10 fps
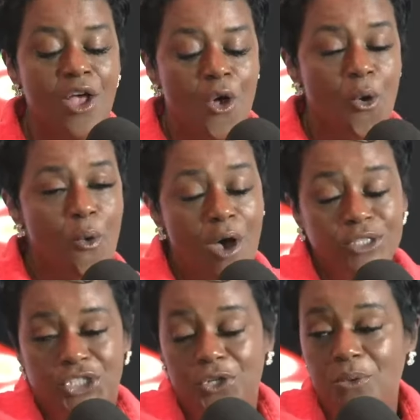Won't
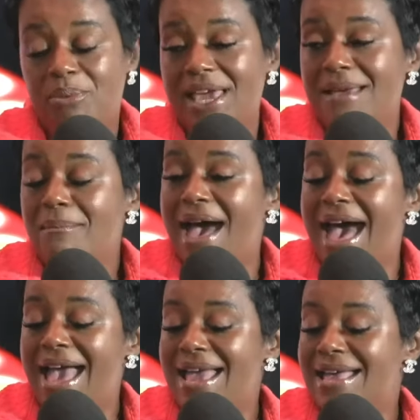you be
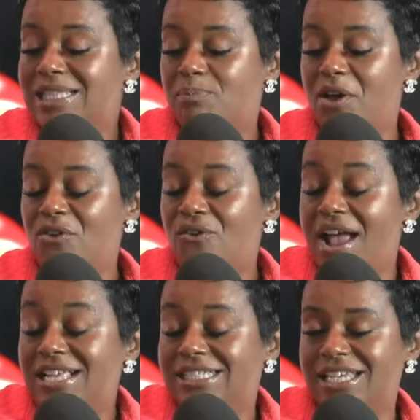my
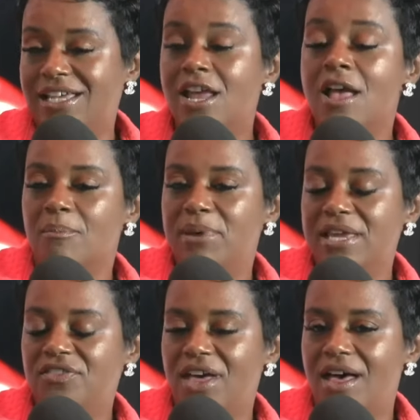inspiration? Be
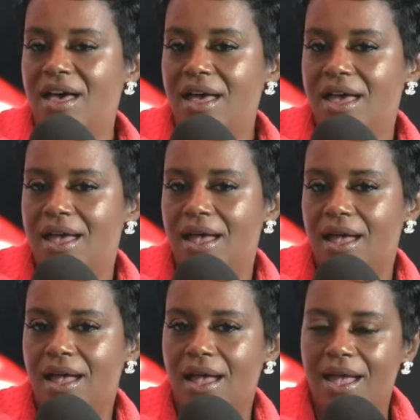the
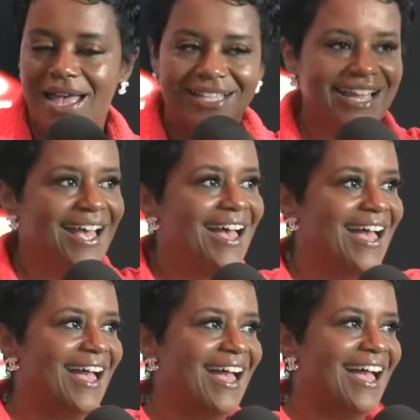
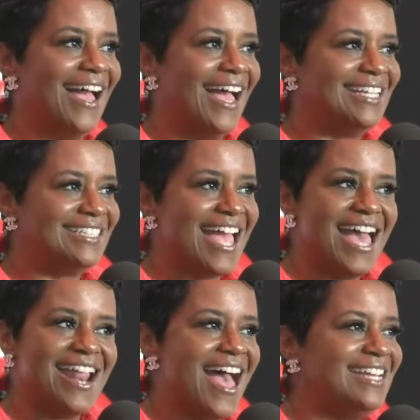
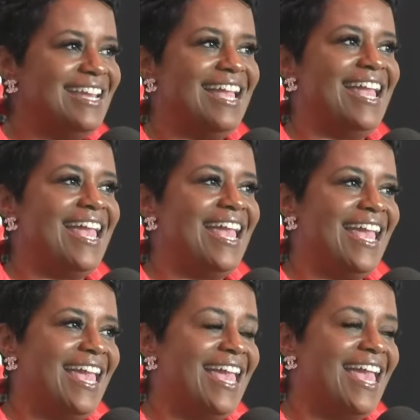that I need.